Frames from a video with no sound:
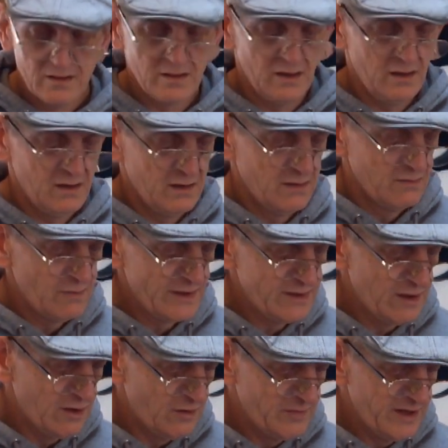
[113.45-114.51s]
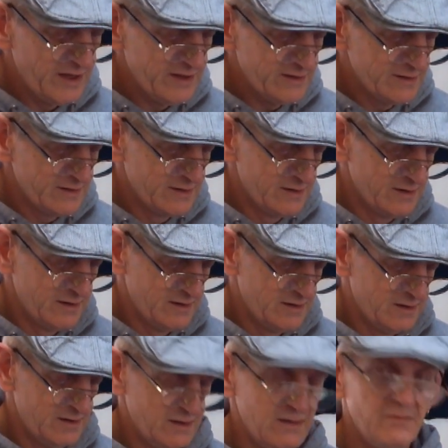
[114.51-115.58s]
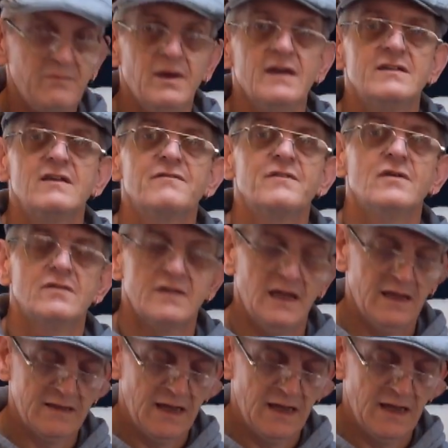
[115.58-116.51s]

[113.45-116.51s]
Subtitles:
So when you open it, basic first aid